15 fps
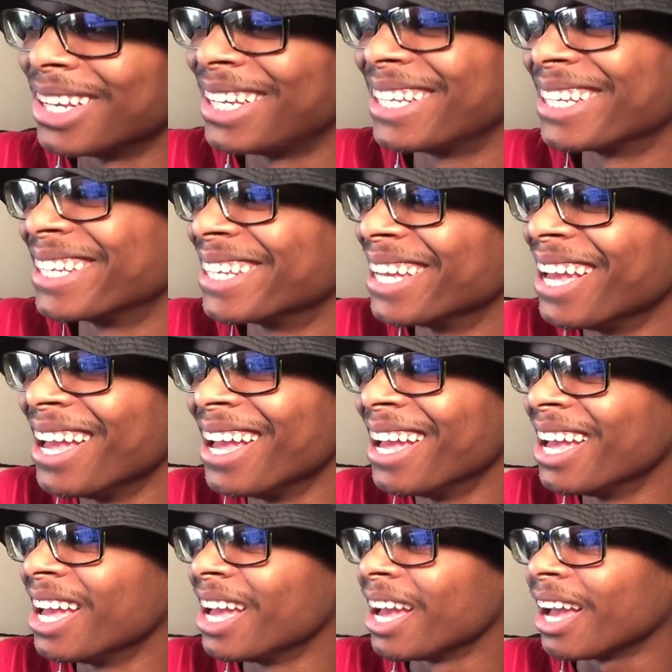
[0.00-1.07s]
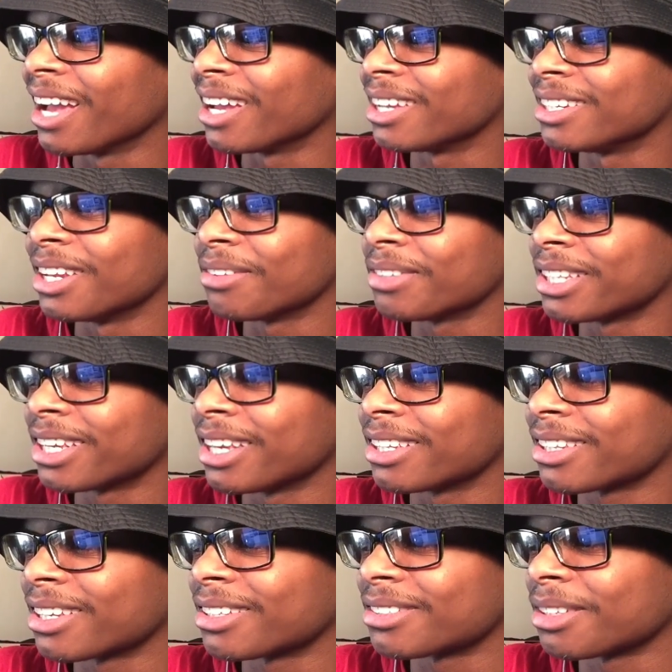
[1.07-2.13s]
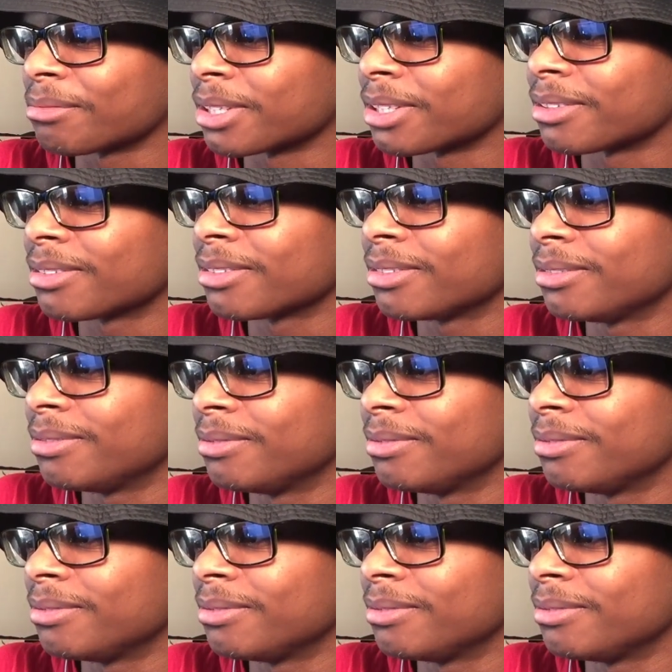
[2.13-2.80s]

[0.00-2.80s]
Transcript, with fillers: I definitely can't think of something.